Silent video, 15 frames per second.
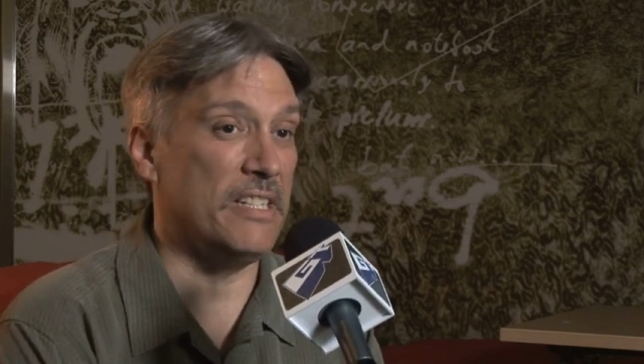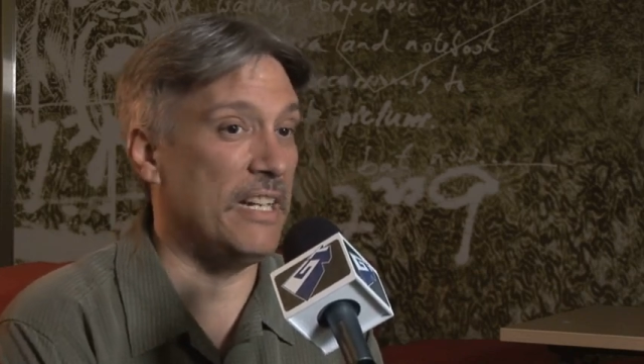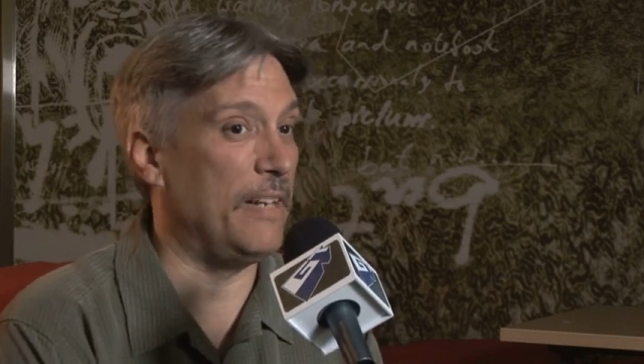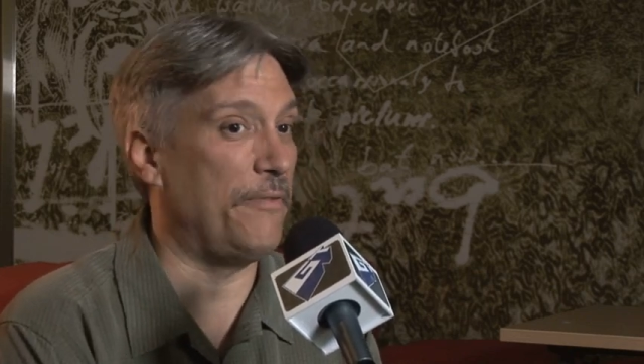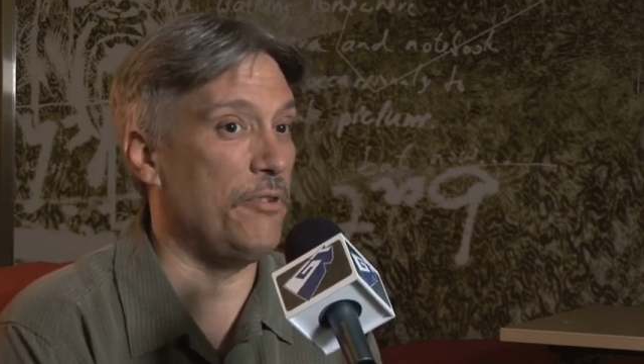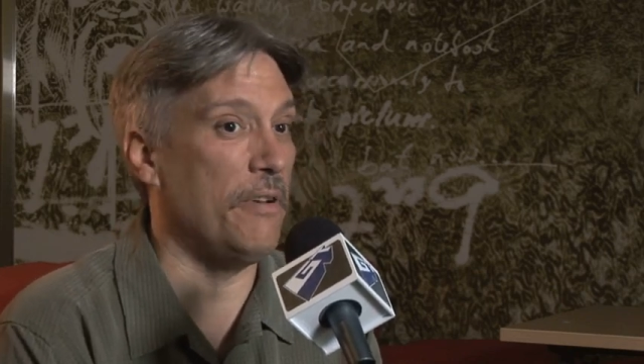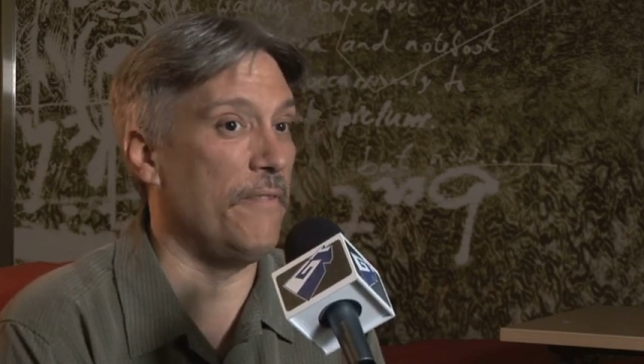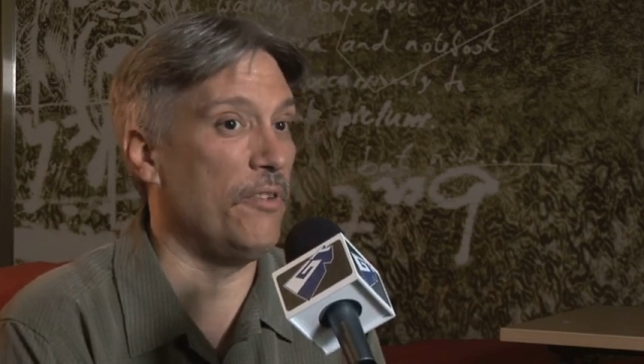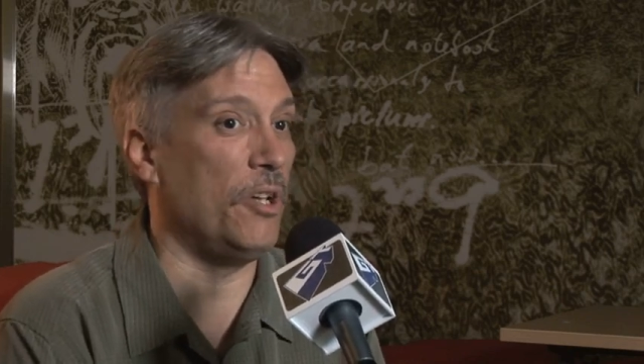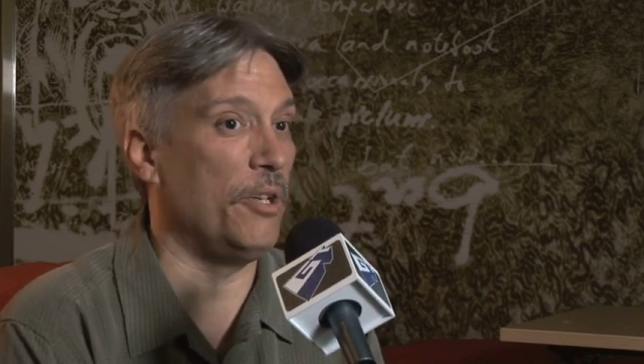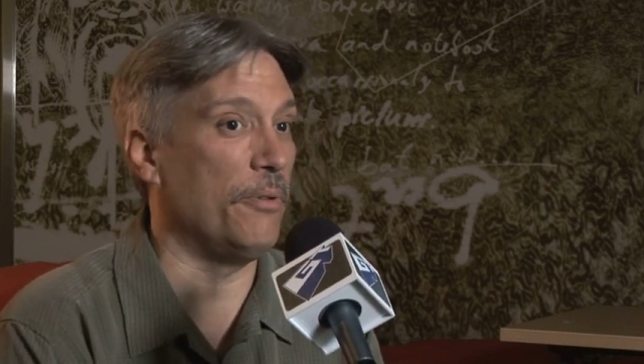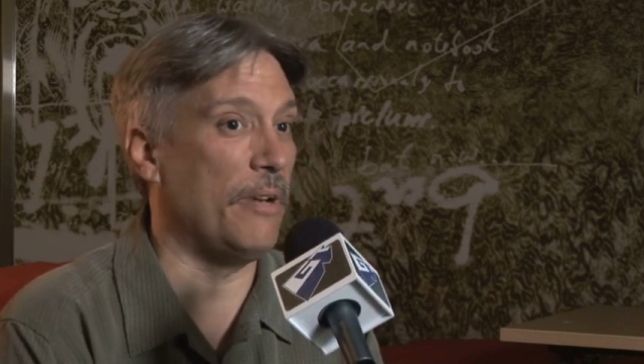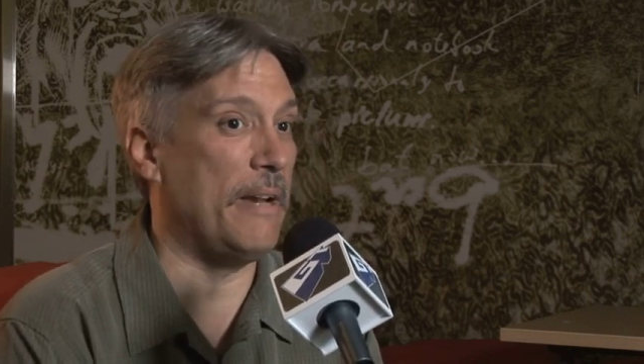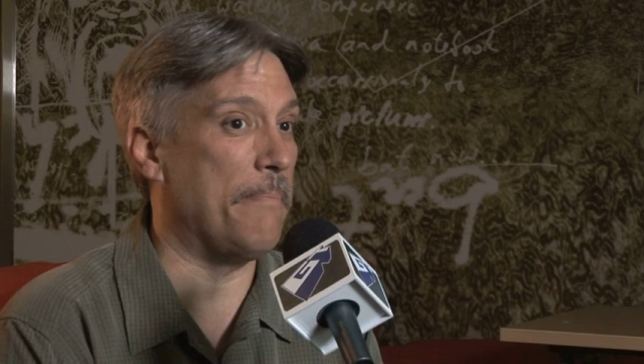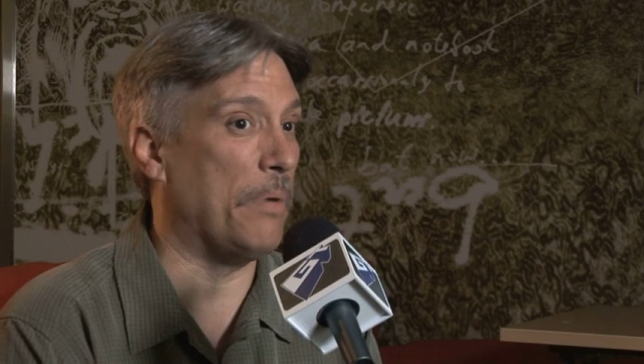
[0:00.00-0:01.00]
And if you have all
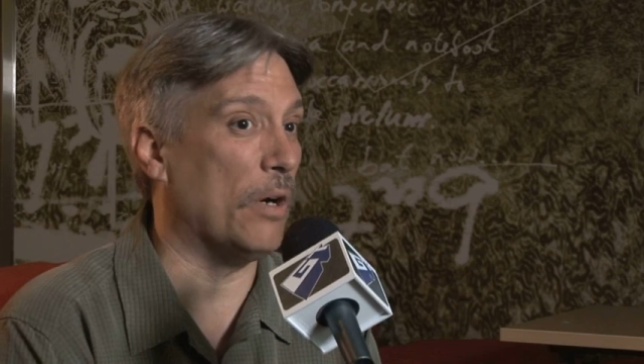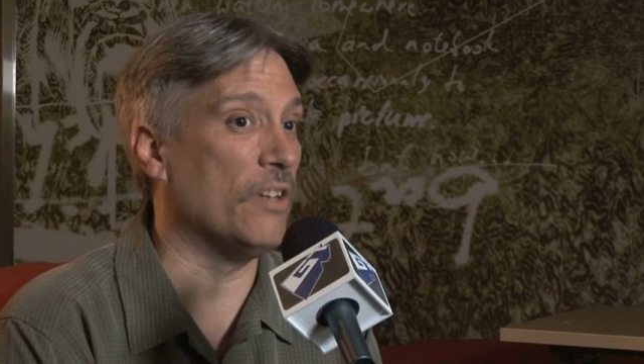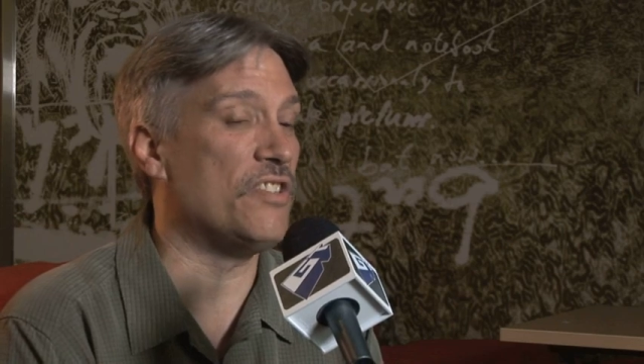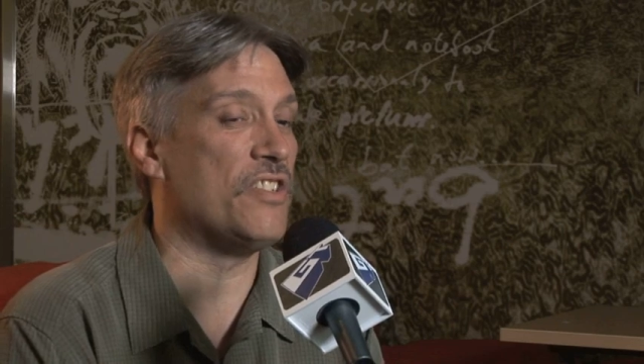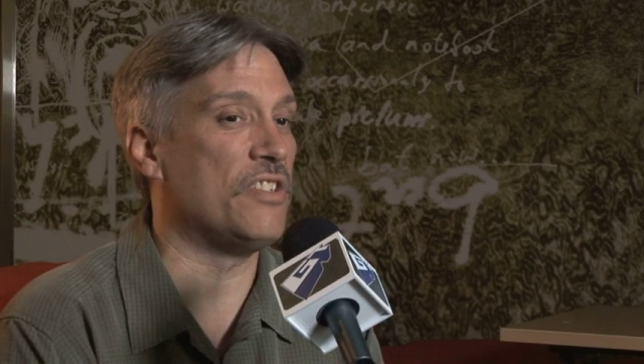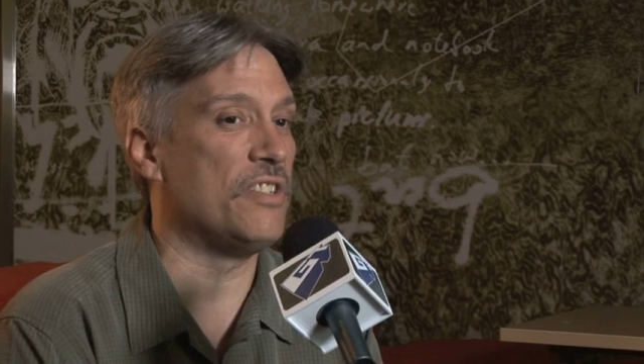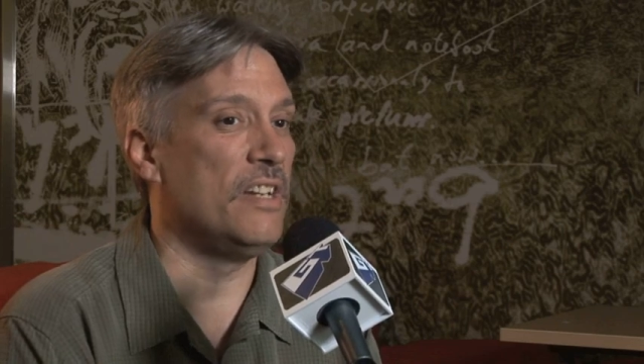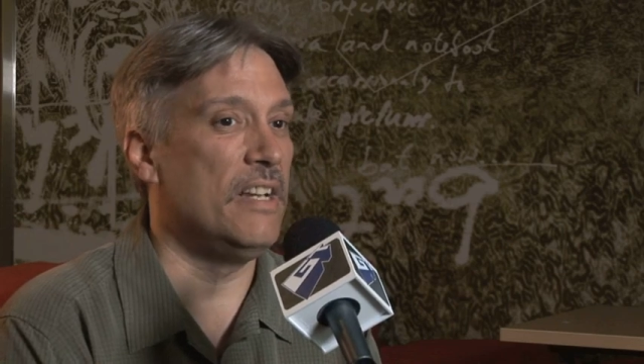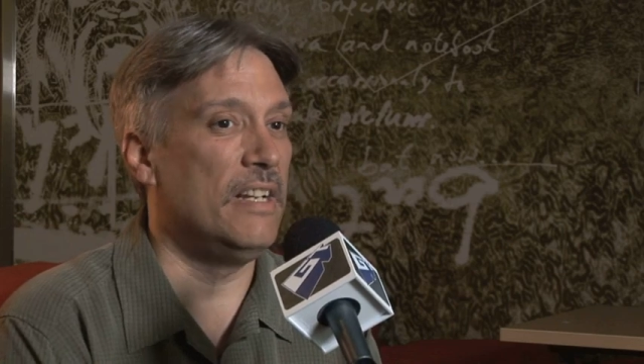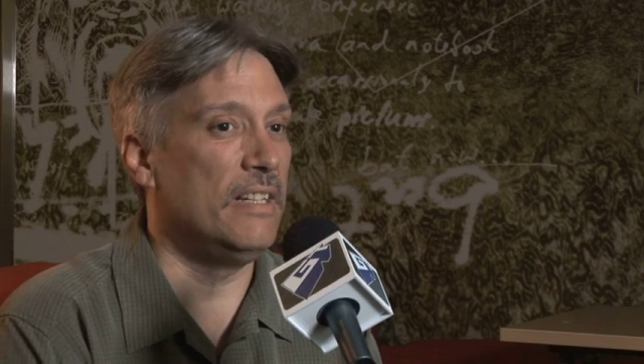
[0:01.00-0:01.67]
the right parts,